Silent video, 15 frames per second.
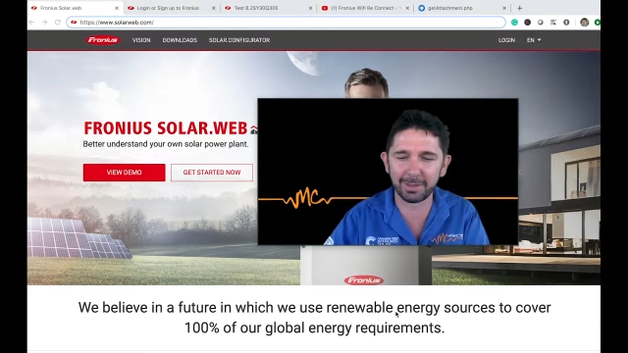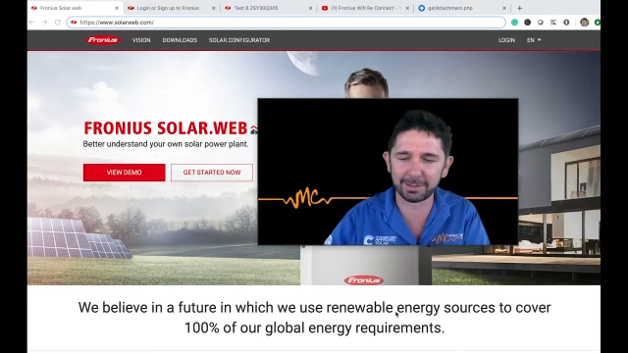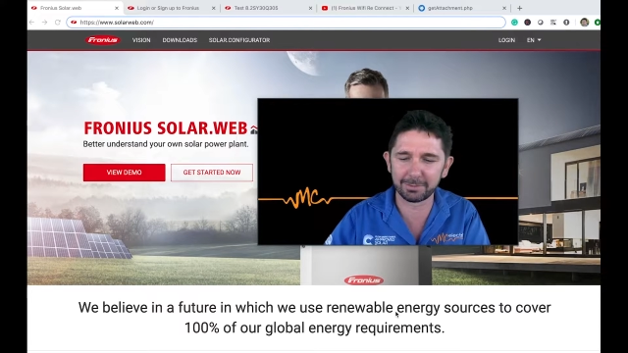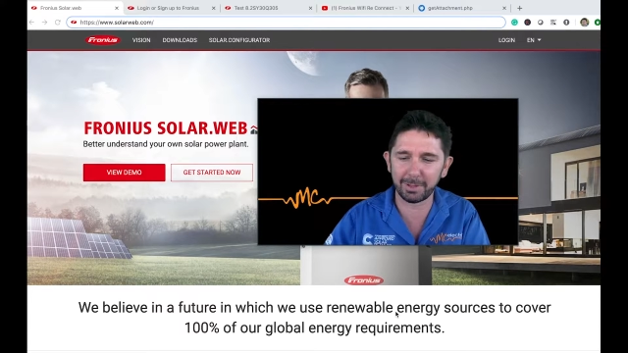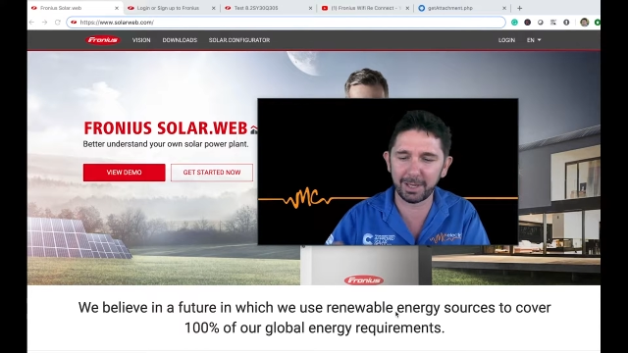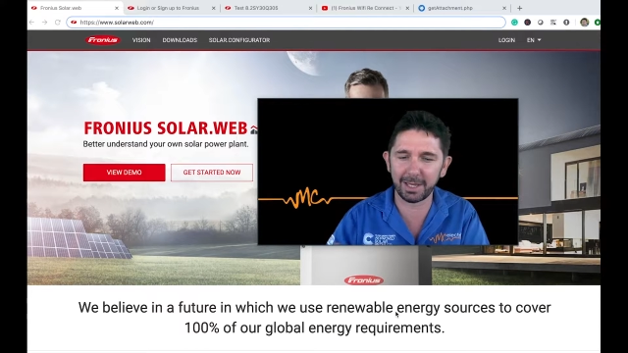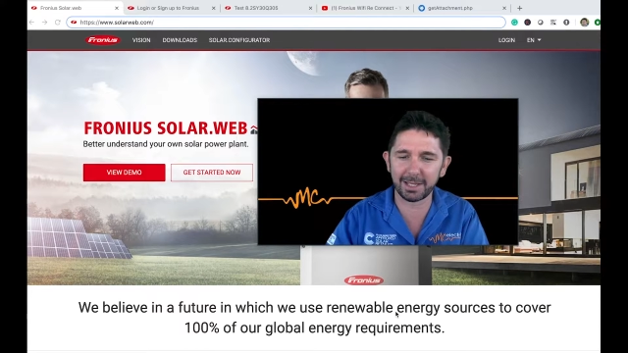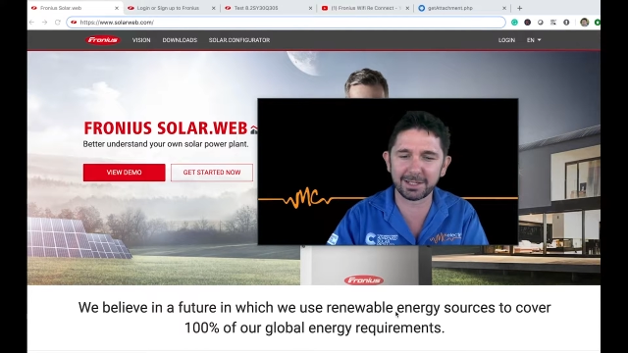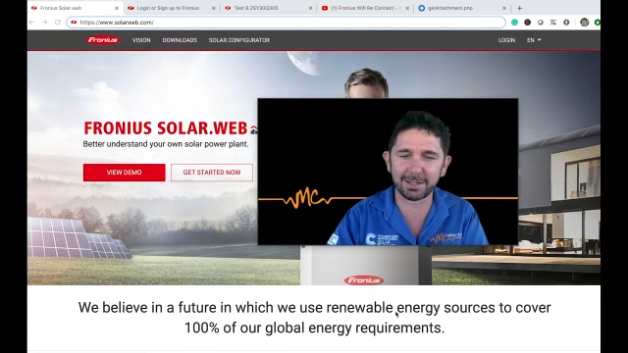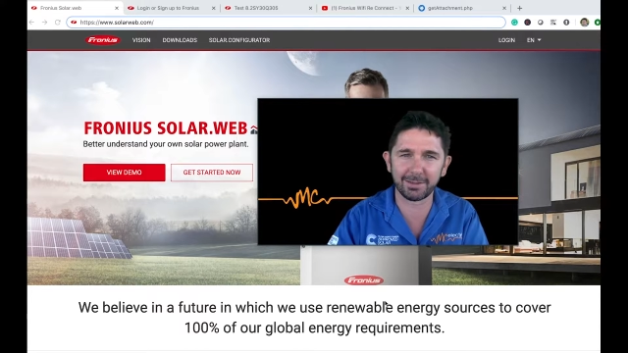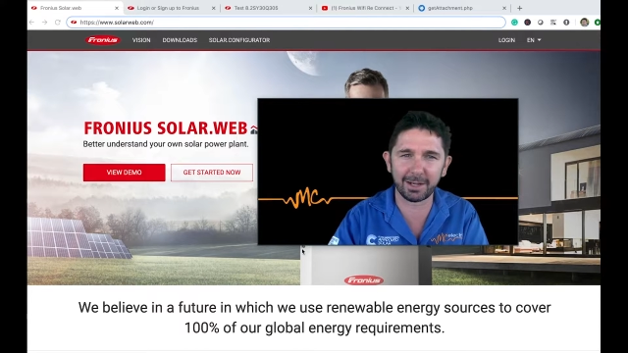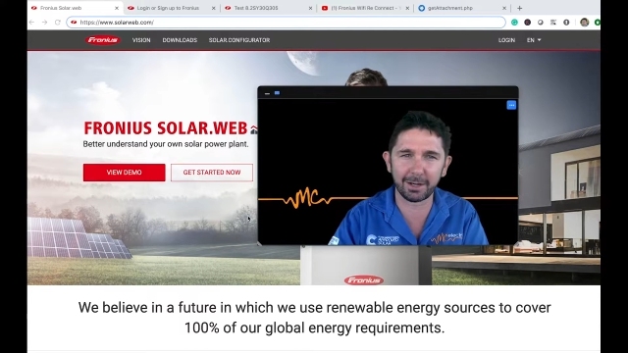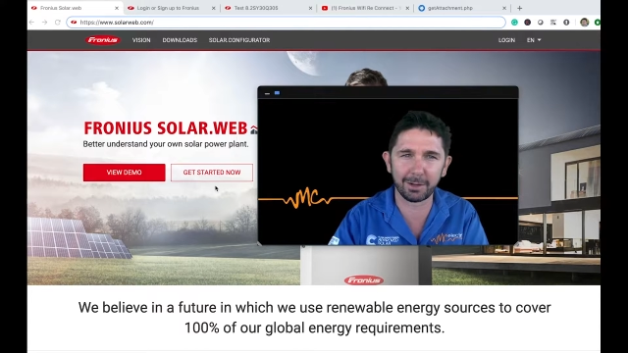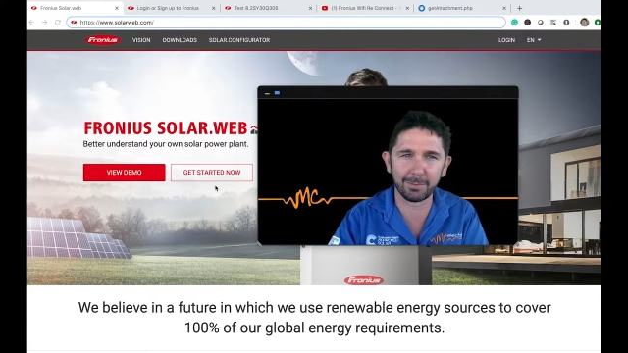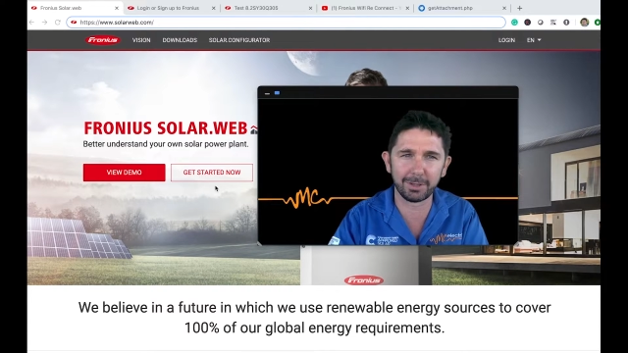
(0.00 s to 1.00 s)
this page
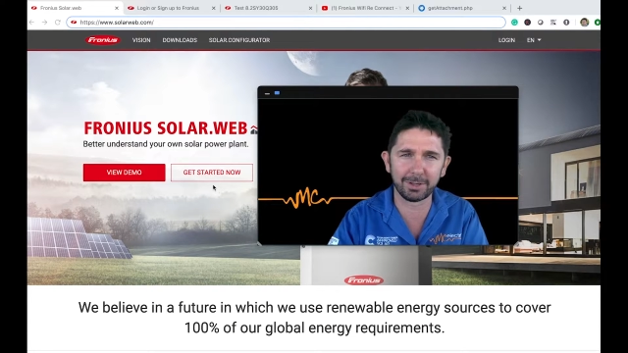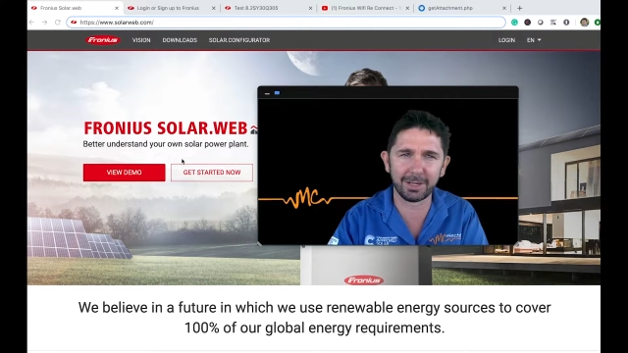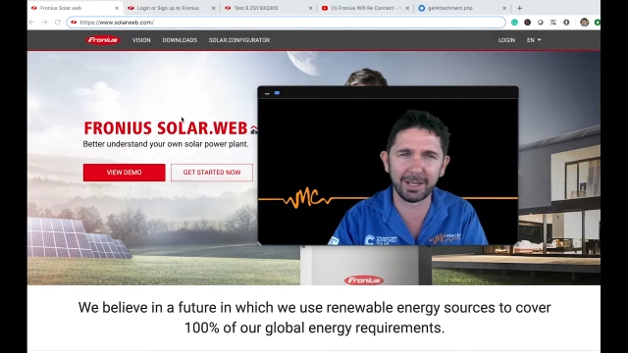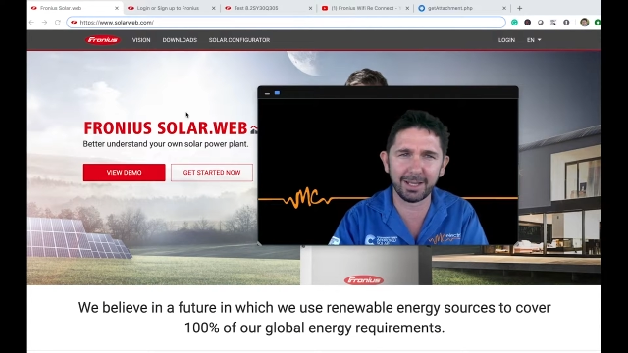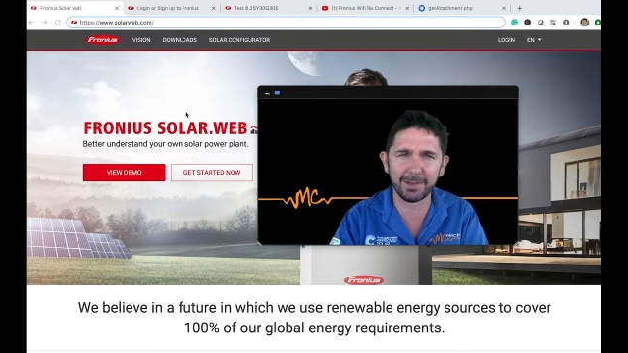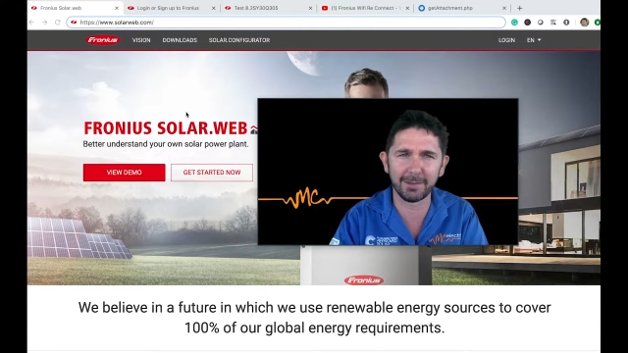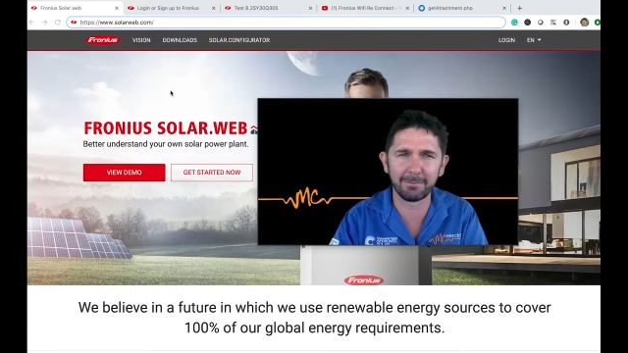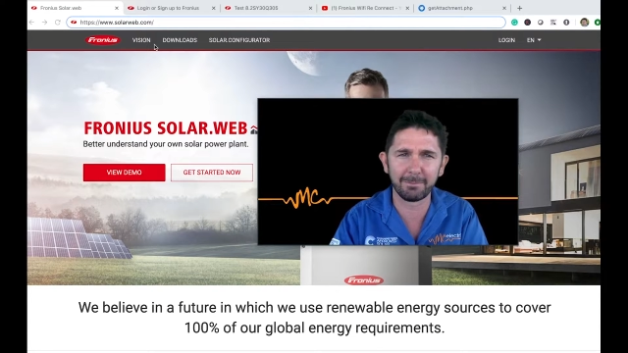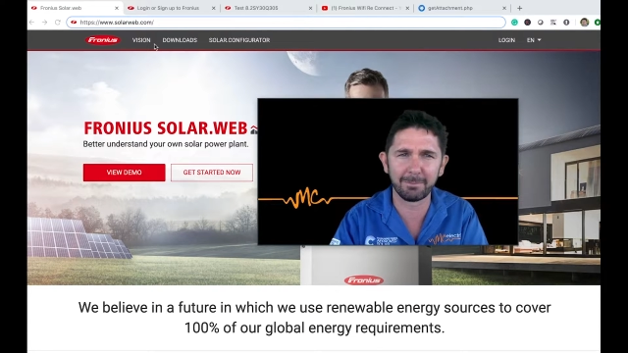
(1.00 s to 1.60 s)
that I'm on here.